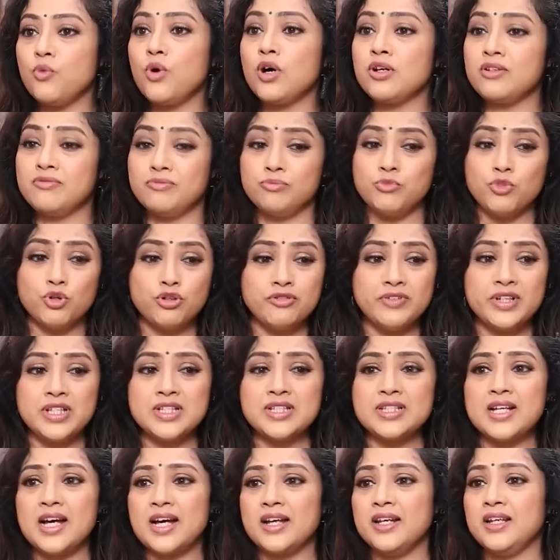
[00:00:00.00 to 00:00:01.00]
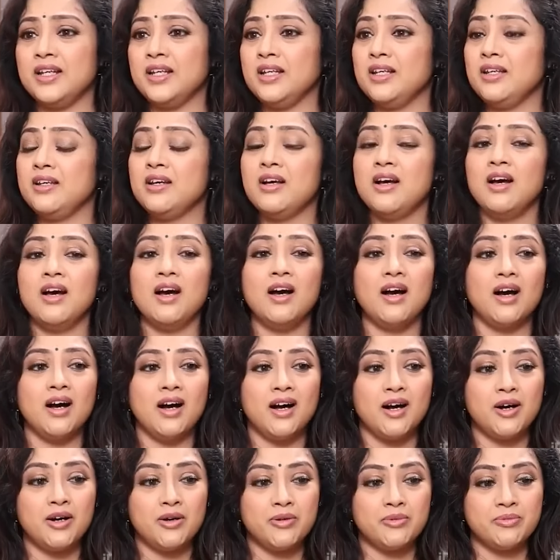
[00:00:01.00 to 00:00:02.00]
what movies gaani,
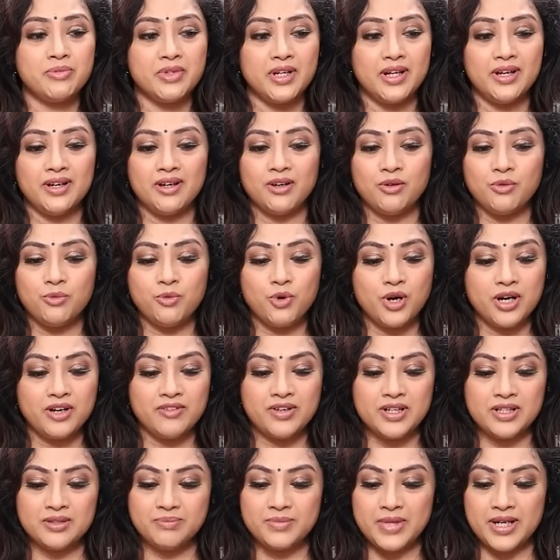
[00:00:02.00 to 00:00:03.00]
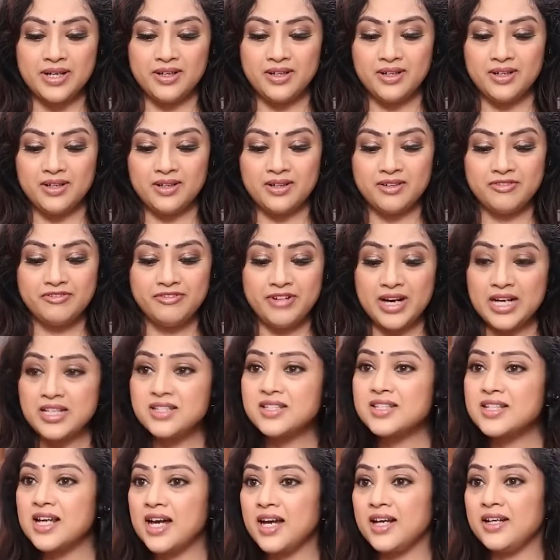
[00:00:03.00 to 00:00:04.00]
whatever my
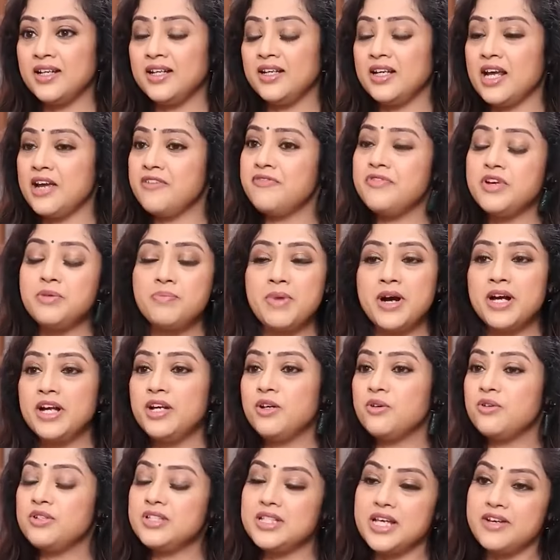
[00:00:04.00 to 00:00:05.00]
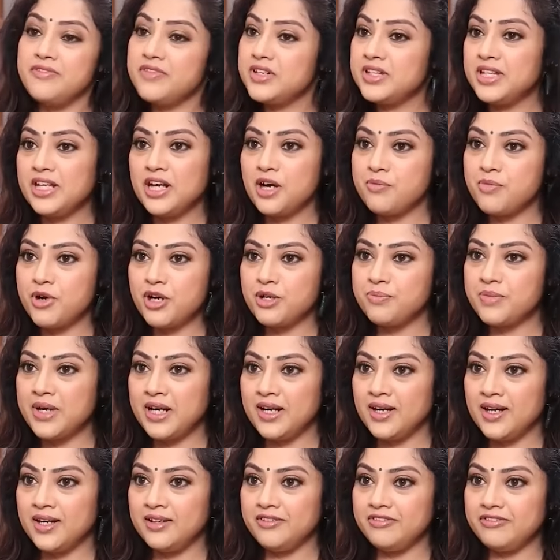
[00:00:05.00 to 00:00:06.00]
friends gaani, everybody knows everything about
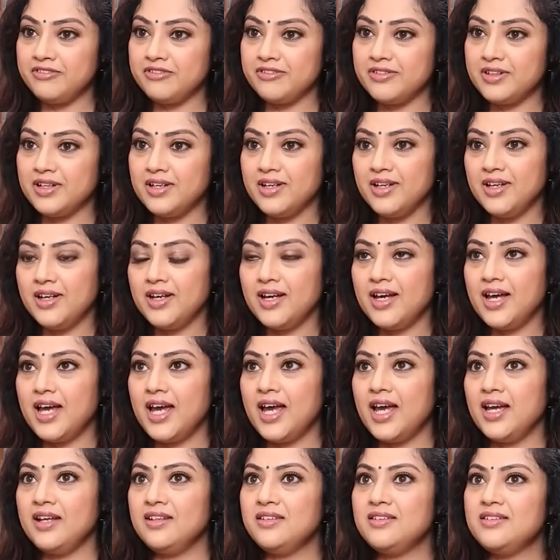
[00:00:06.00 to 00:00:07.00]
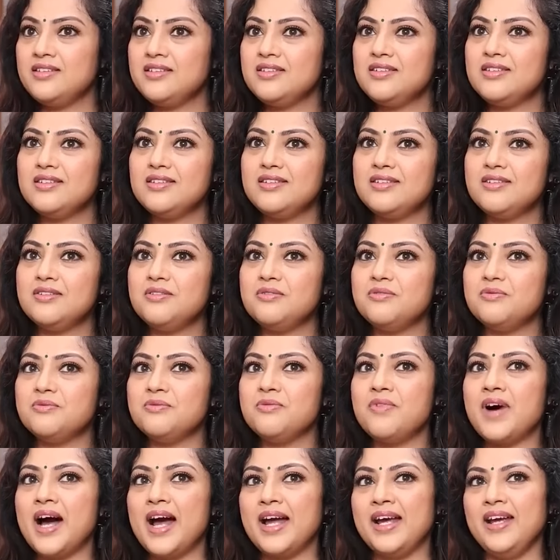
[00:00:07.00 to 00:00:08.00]
my life. And
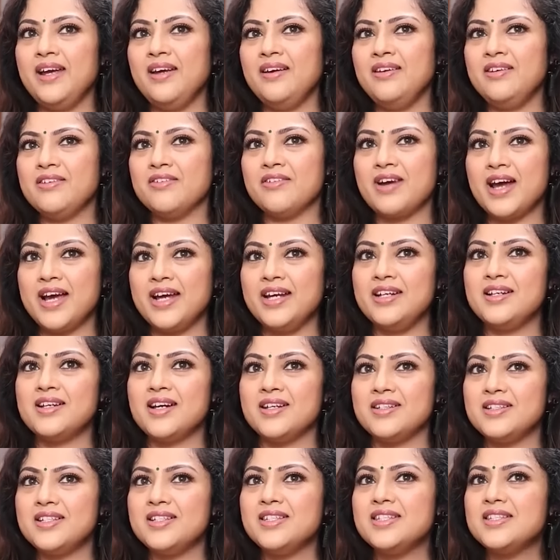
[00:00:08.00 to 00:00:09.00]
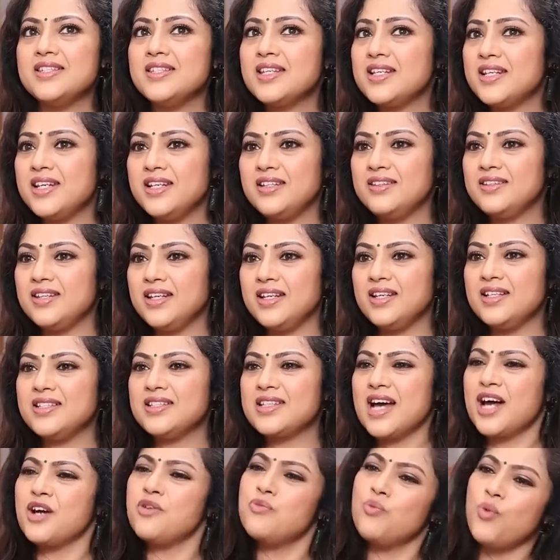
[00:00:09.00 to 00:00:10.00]
why write unnecessary
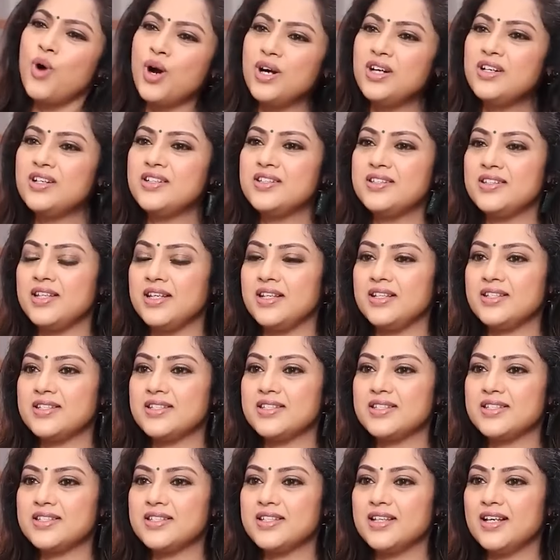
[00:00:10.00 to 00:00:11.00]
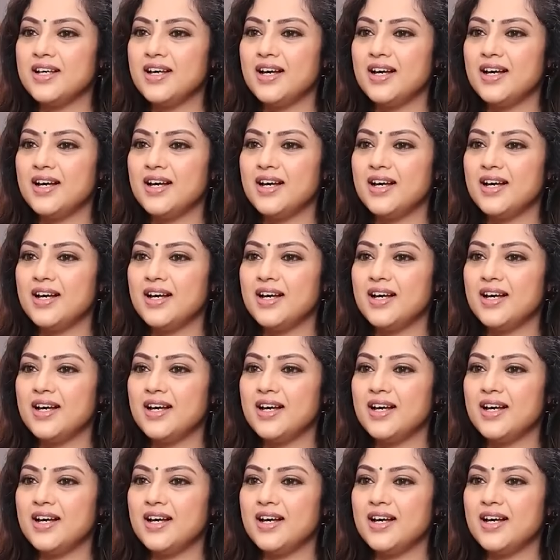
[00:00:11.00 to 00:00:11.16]
things, unwanted things?